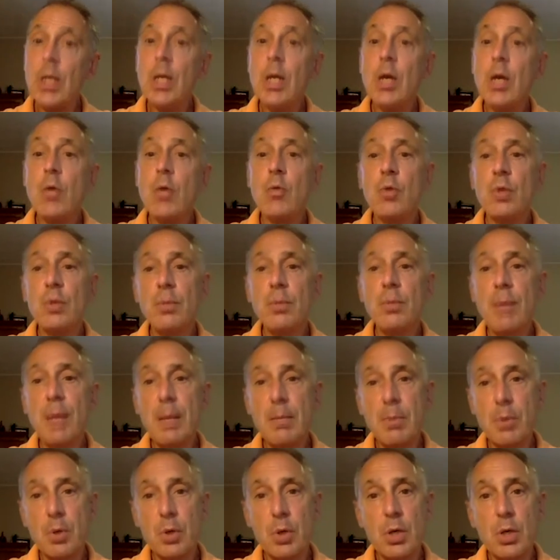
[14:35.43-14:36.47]

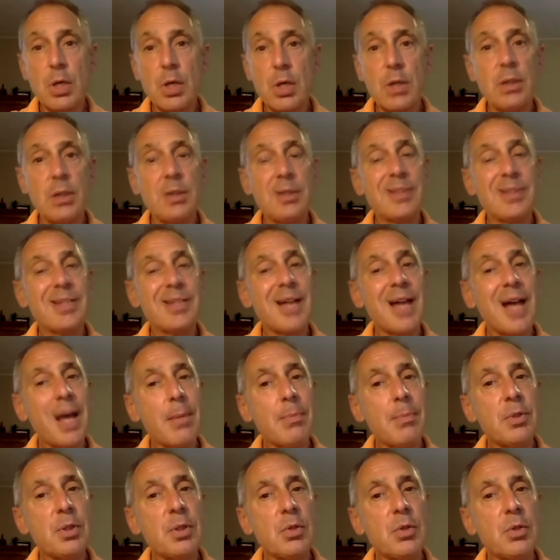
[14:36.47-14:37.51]
Remember that the top
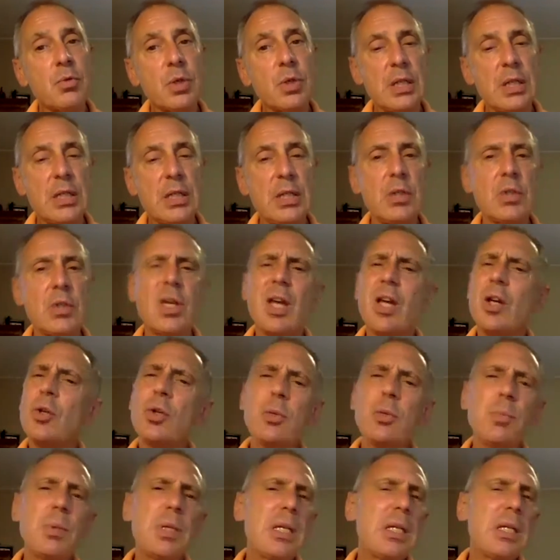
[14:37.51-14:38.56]
degrees could
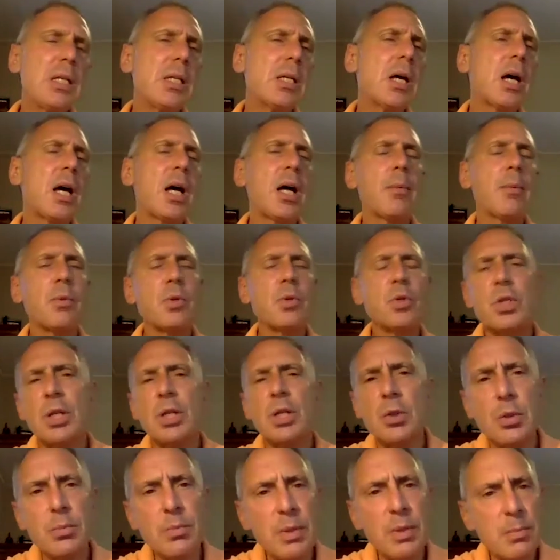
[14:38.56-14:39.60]
be e-commerce, they
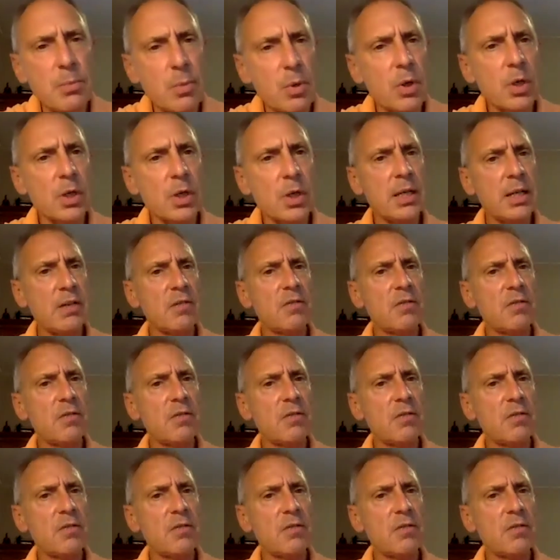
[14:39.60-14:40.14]
could be marketing,